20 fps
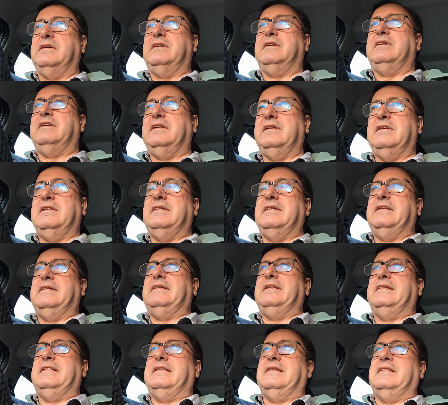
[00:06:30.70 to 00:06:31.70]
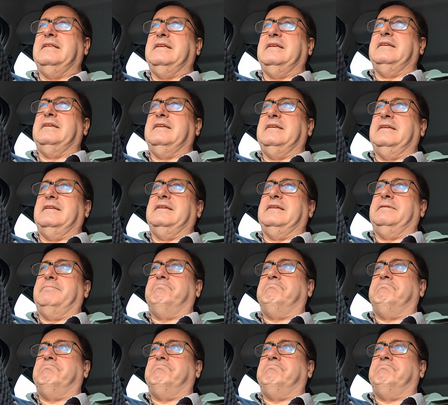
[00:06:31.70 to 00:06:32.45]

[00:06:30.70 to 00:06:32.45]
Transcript: Nothing is said.